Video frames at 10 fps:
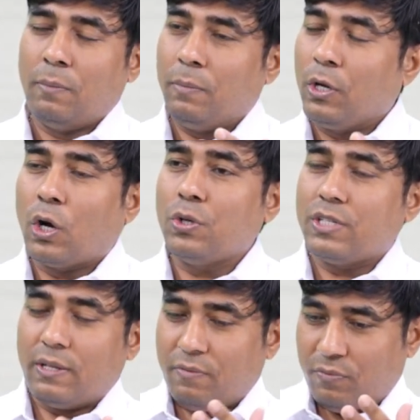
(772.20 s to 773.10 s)

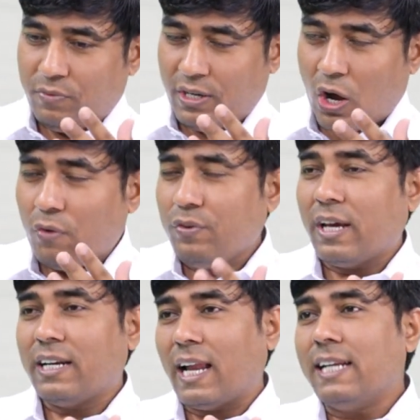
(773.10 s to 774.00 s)
Because now we
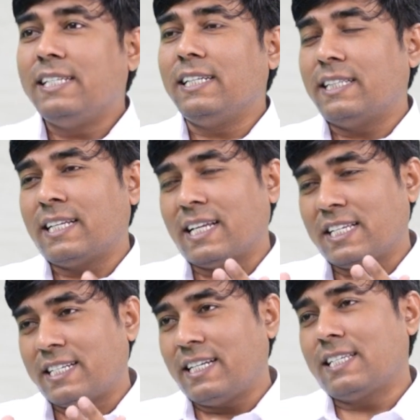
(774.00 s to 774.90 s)
are realizing that
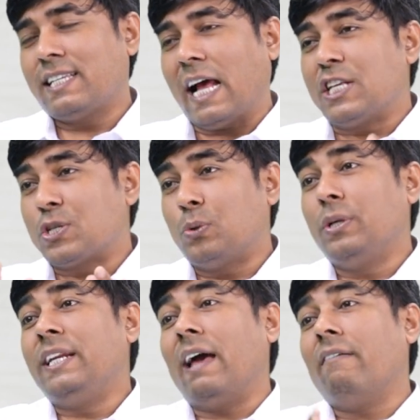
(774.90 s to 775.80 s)
stress has role
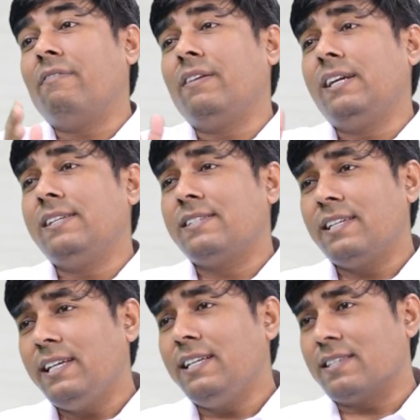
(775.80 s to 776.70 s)
in every
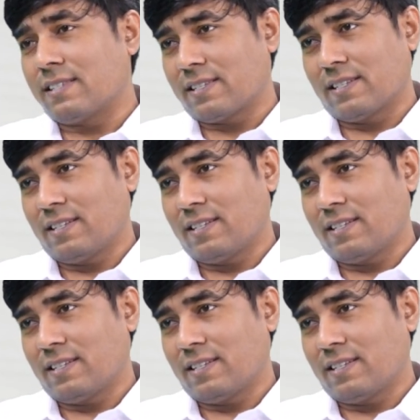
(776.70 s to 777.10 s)
disease.